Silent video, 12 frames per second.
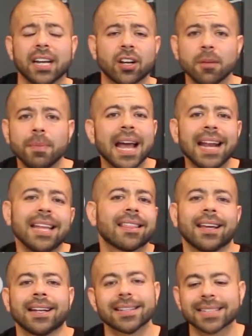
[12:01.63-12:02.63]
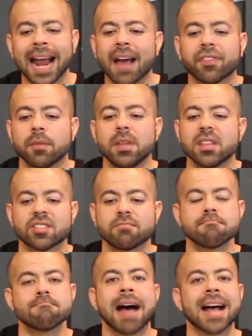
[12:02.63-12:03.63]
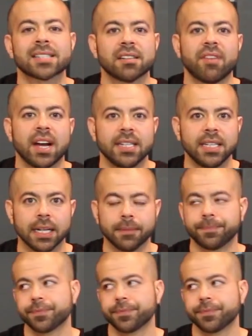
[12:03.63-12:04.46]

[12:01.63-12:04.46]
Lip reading: It could be anything. It doesn't have to be this massive idea.